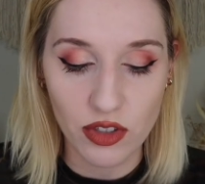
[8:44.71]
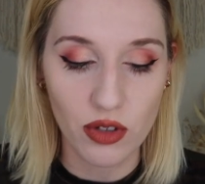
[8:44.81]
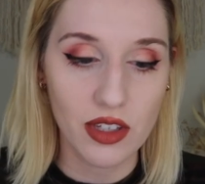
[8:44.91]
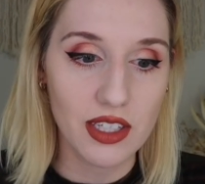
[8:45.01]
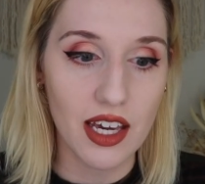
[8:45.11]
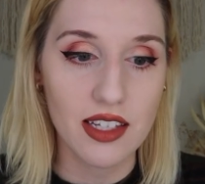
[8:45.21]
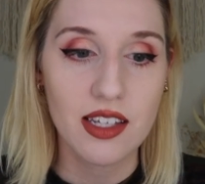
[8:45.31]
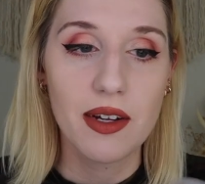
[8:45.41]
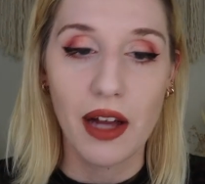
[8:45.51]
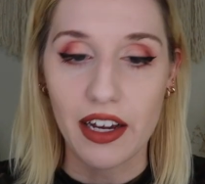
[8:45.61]
So in this
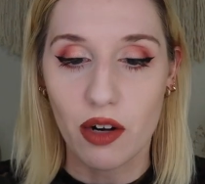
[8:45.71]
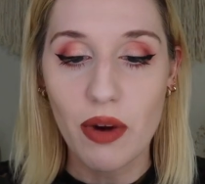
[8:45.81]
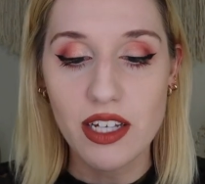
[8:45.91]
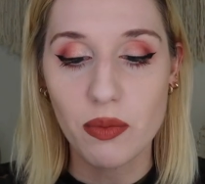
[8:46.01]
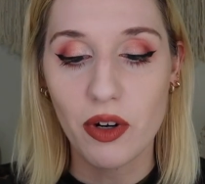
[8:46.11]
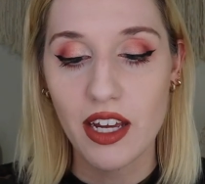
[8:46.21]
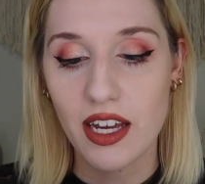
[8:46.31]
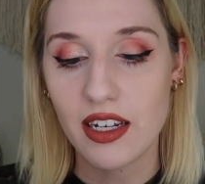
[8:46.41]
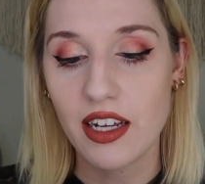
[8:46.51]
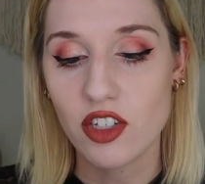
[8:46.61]
case, I got a raspberry
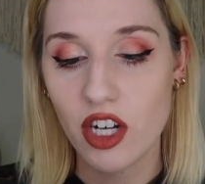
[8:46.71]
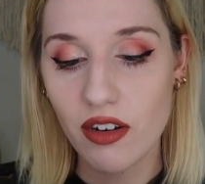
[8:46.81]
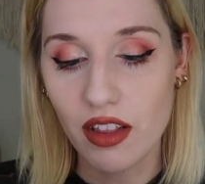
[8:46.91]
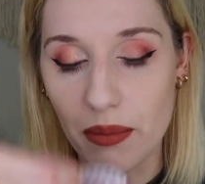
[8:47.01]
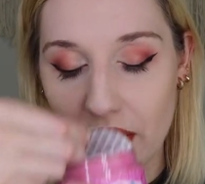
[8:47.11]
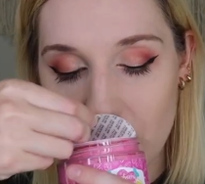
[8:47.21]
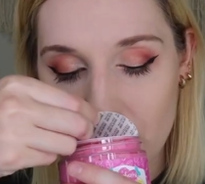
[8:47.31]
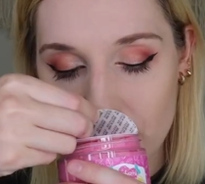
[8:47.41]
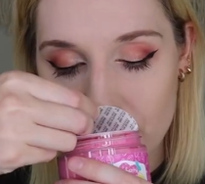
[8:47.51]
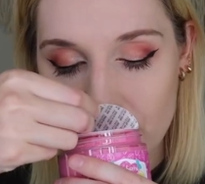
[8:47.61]
and a cherry lemonade.